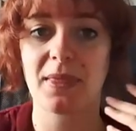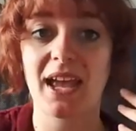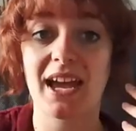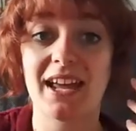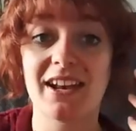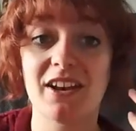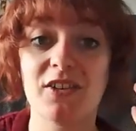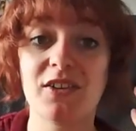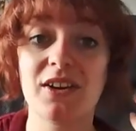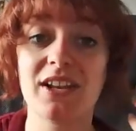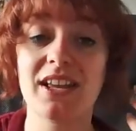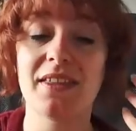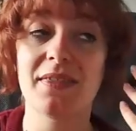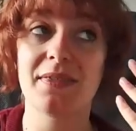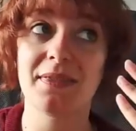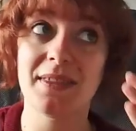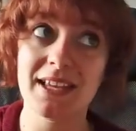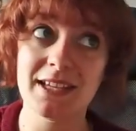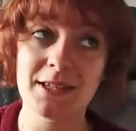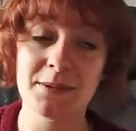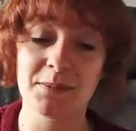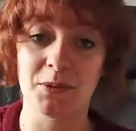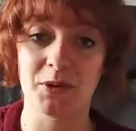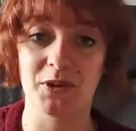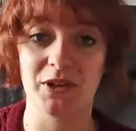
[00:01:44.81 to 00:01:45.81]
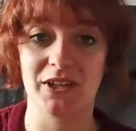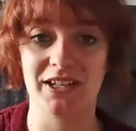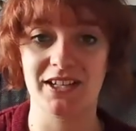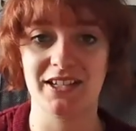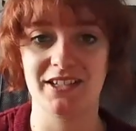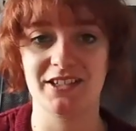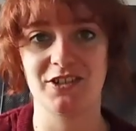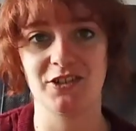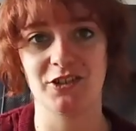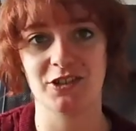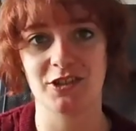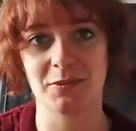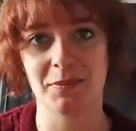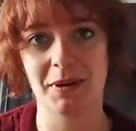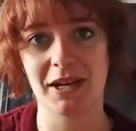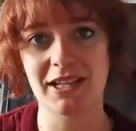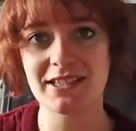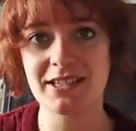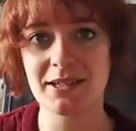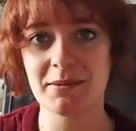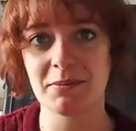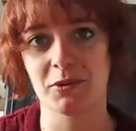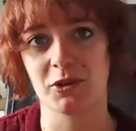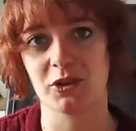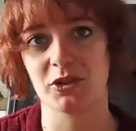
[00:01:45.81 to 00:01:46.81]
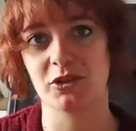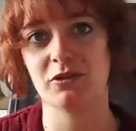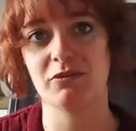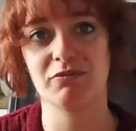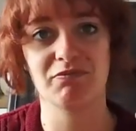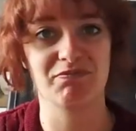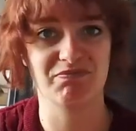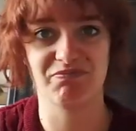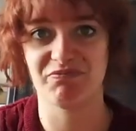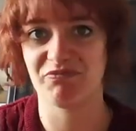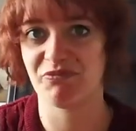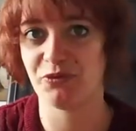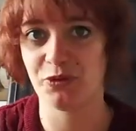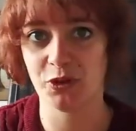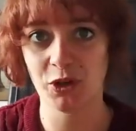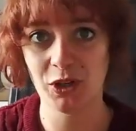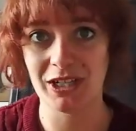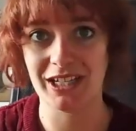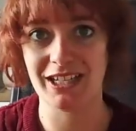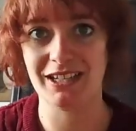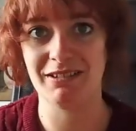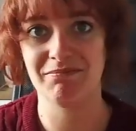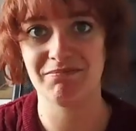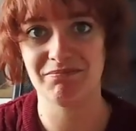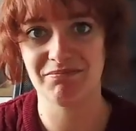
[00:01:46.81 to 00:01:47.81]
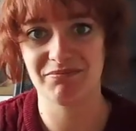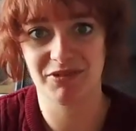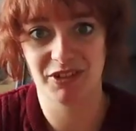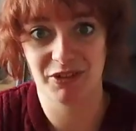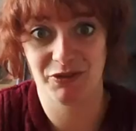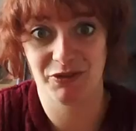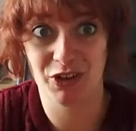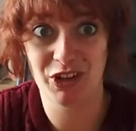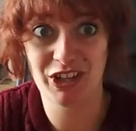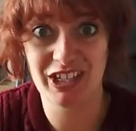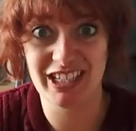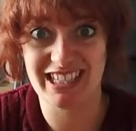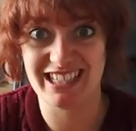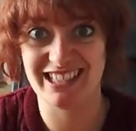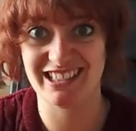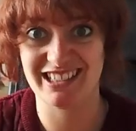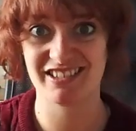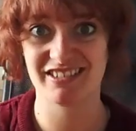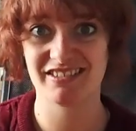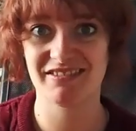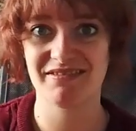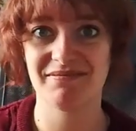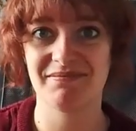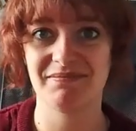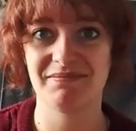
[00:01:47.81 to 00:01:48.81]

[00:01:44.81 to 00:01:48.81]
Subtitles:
And only at this point is your semantic model fully defined.